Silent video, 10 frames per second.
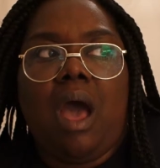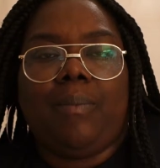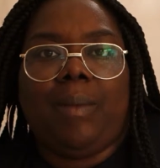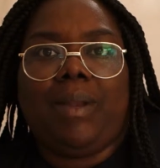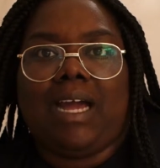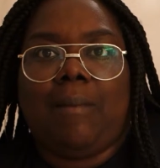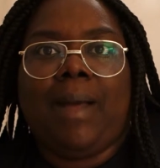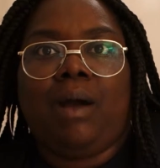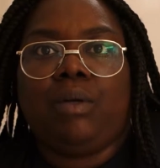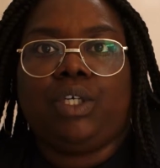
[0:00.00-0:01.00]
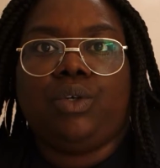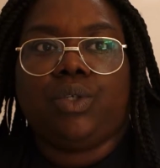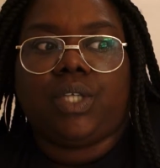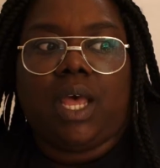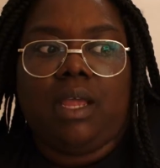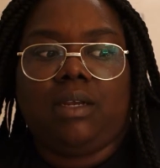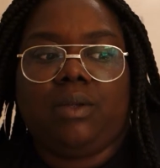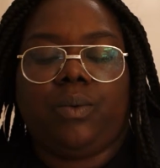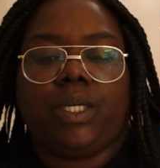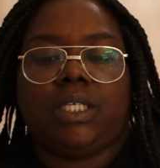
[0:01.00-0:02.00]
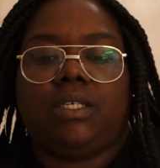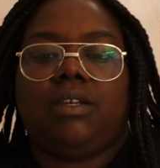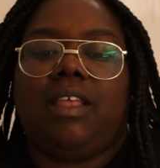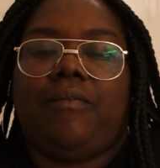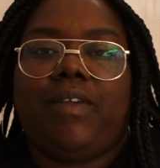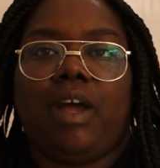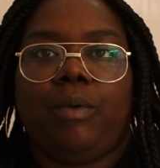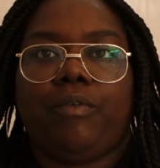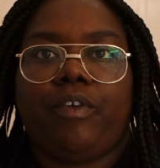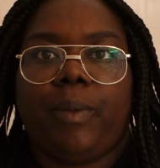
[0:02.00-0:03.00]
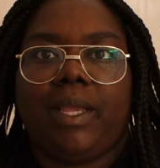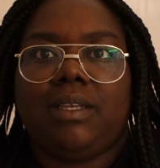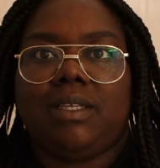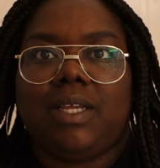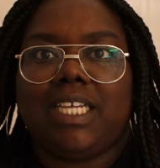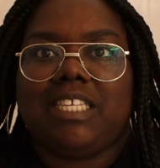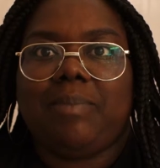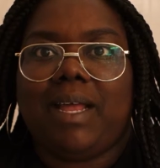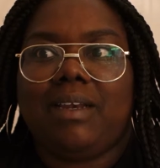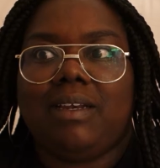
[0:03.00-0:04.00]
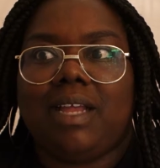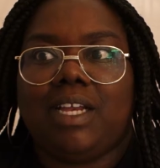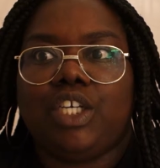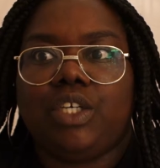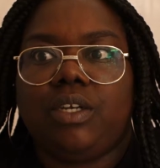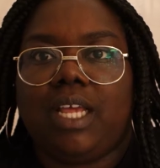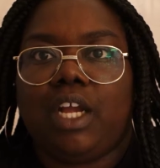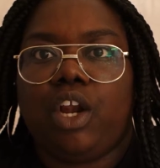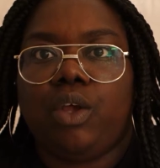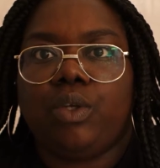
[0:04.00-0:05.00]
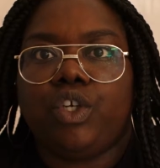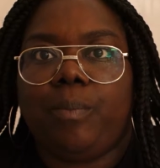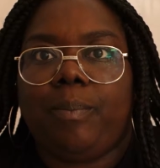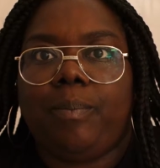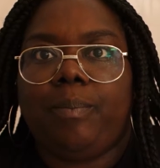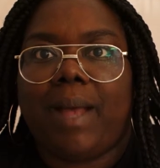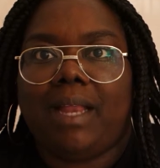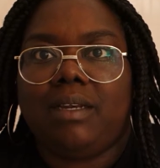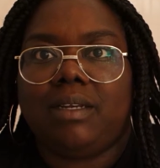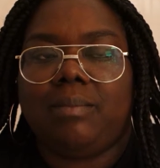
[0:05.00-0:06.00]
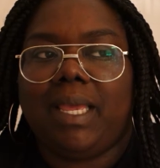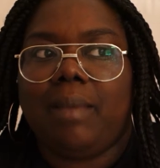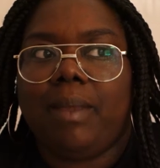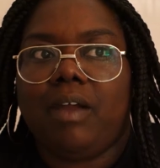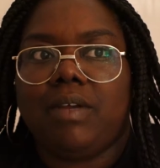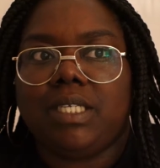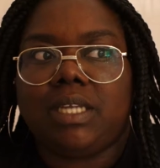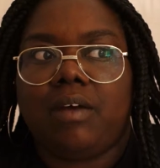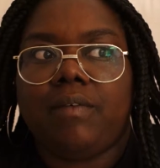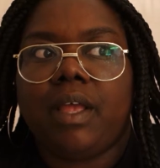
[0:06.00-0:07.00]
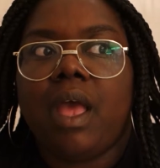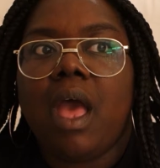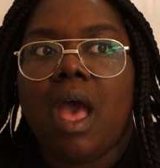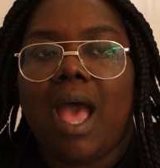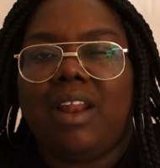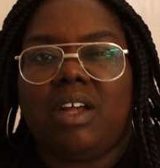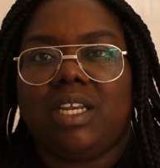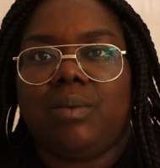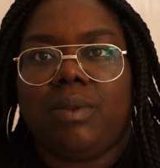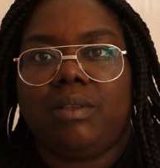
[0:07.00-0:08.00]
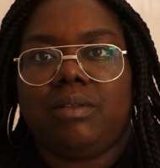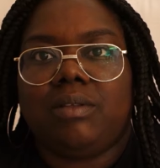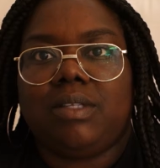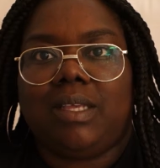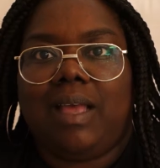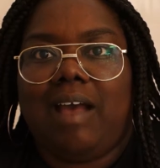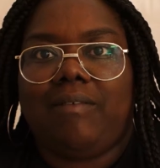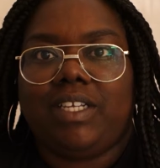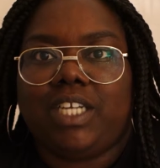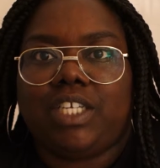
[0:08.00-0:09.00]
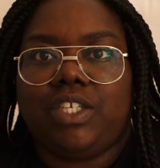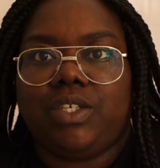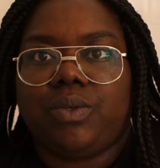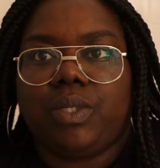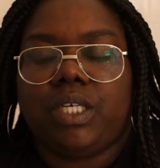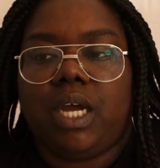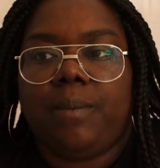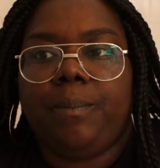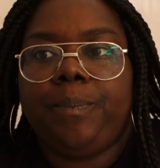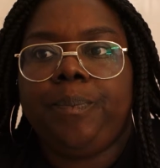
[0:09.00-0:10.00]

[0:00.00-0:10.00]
They put like a pouch in your side, which they fill up with fluid to expand and like close your band and make it bigger and stuff. And I didn't want to have injections all the time.